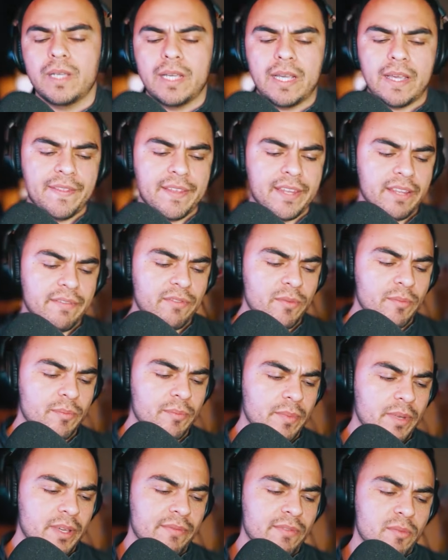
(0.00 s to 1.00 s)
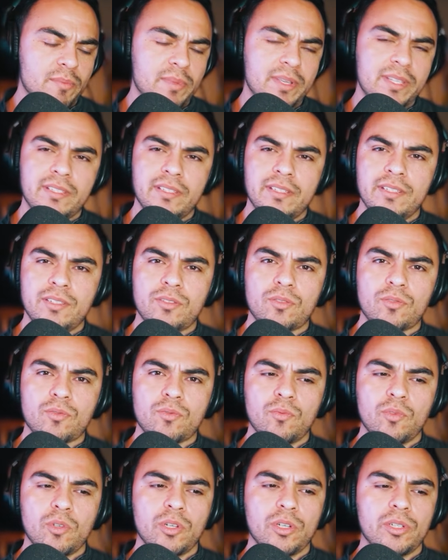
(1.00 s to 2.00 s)
And then if a business
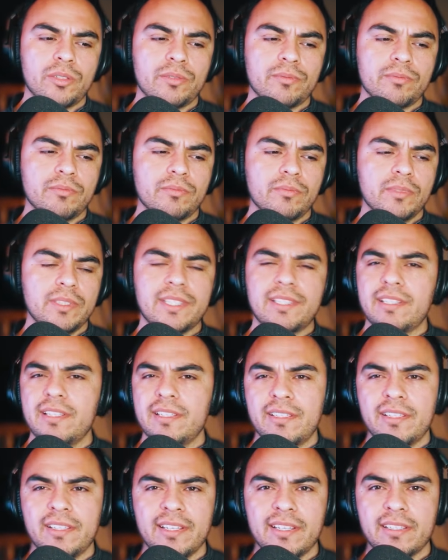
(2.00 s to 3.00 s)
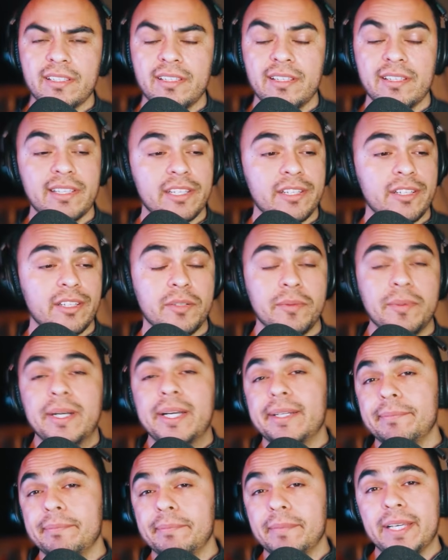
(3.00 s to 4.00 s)
were listening to this and they said, you know
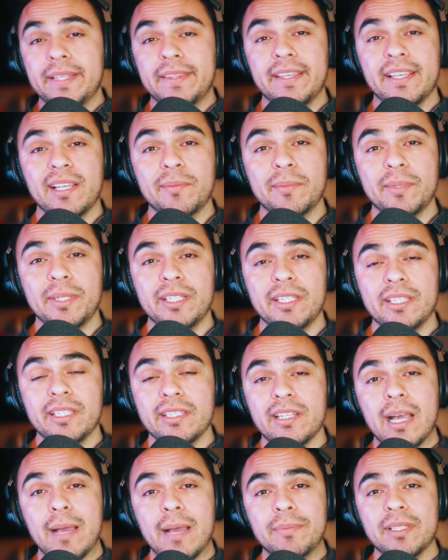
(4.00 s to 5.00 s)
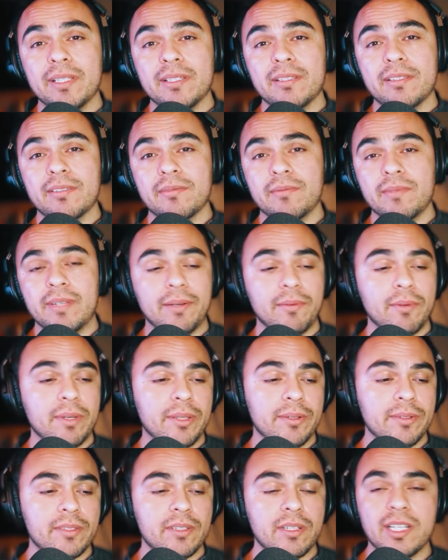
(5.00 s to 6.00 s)
what, I think I'm going to adopt this, right?
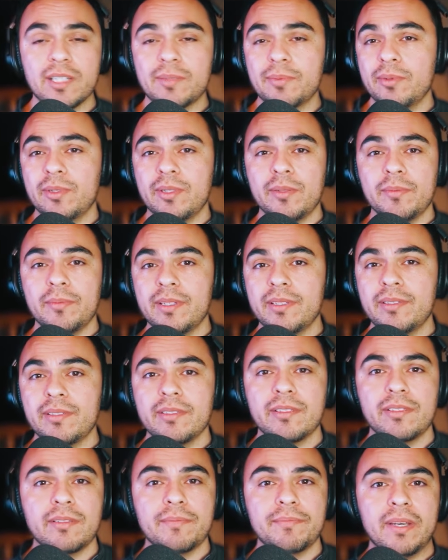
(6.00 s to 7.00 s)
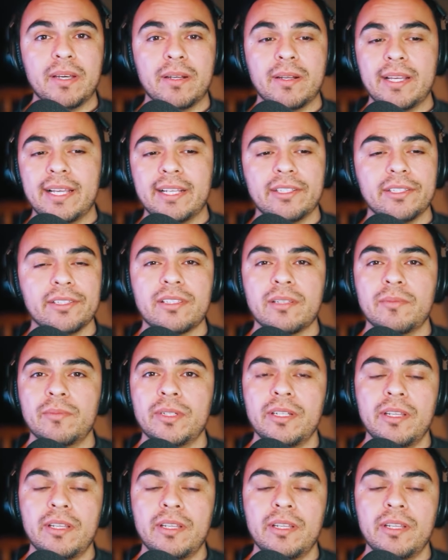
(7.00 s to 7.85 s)
Whether it's an entrepreneur, business, model hacker, someone,